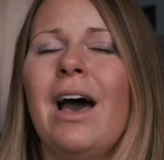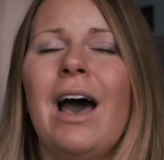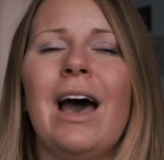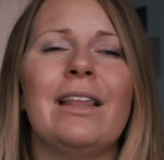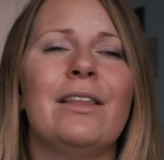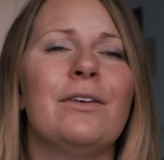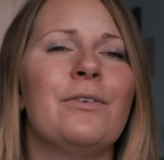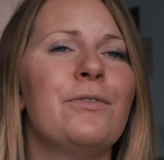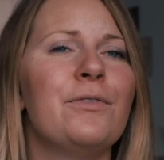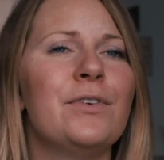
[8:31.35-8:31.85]

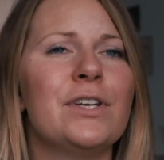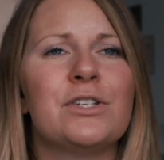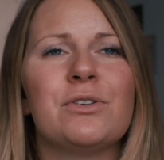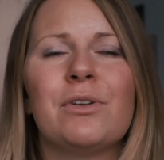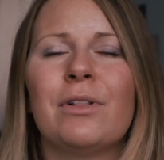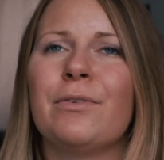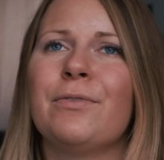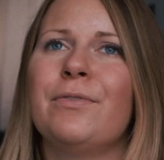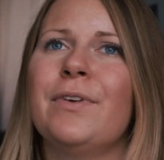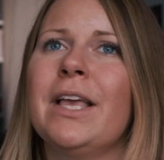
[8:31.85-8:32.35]
other
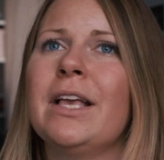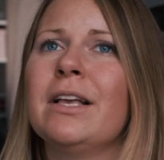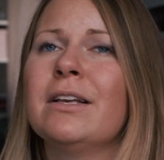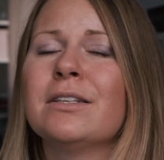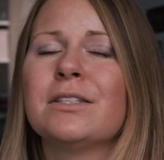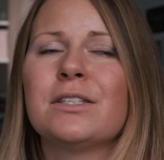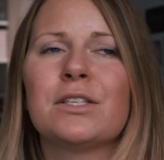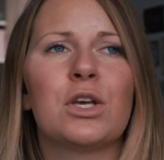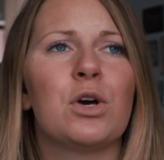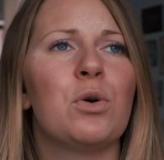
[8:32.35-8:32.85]
visual
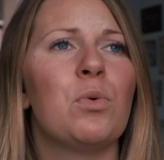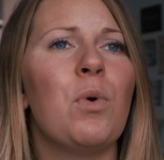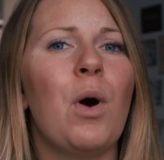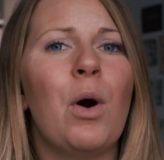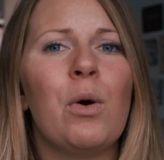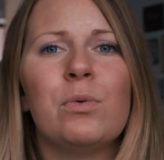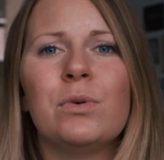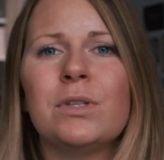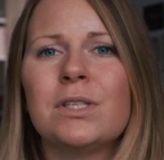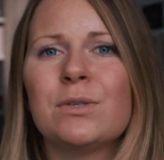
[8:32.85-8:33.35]
things,
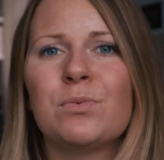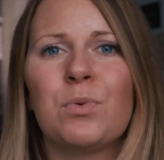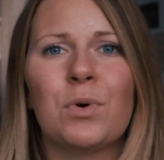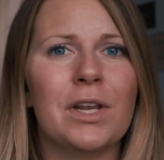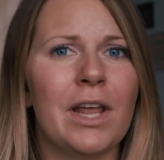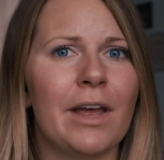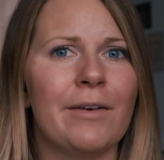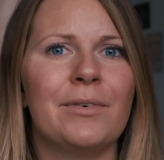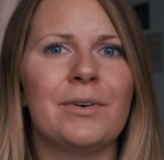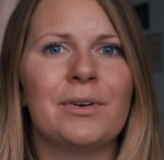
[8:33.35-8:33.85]
quotes,
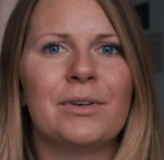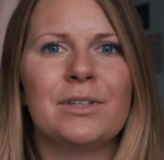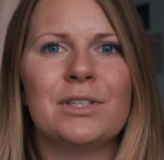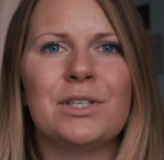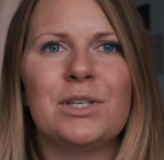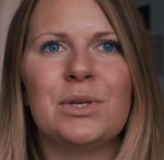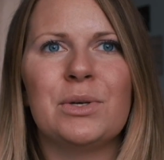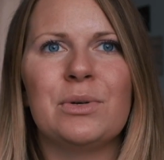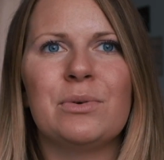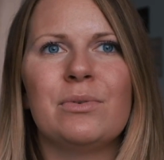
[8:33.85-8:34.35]
whatever,
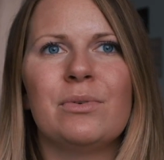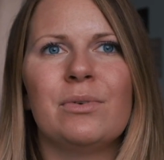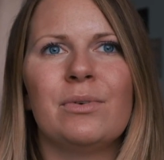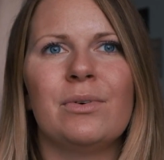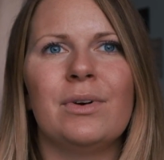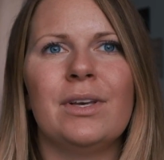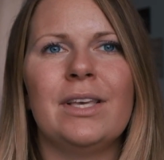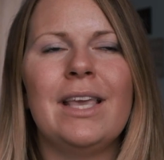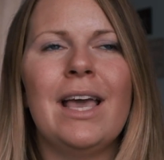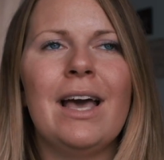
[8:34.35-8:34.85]
to